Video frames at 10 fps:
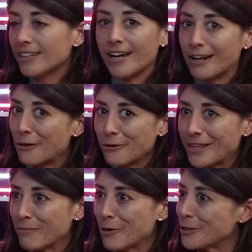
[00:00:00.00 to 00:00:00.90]
Another
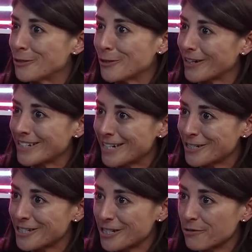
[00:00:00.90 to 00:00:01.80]
thing most news
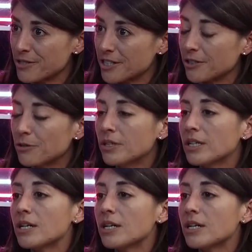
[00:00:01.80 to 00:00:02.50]
organizations don't do